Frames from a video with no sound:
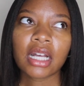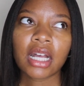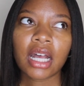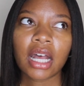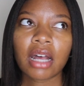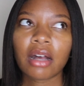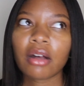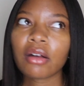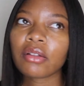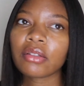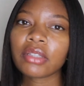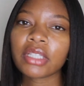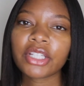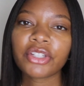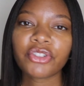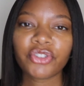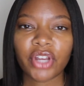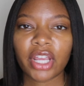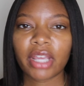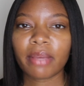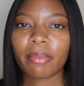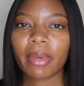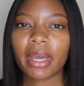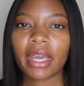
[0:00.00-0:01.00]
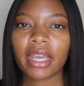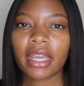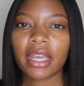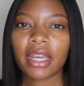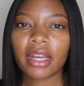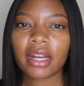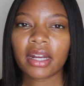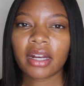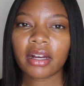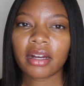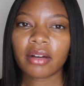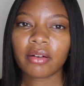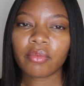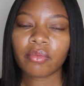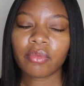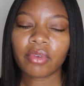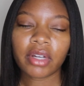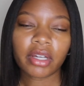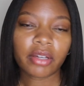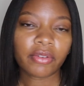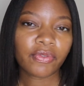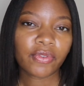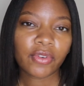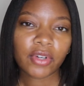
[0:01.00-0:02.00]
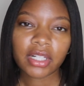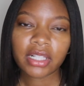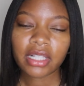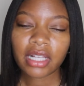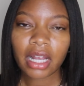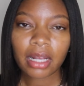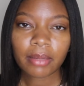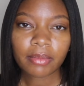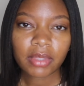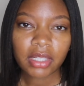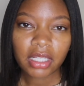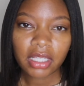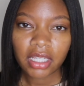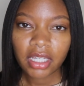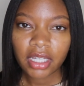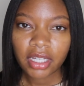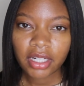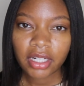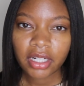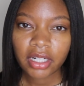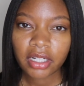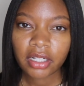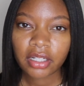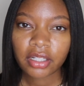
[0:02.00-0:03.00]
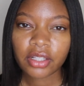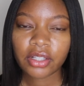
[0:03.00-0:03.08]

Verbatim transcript: I only straighten my hair, what, four times a year.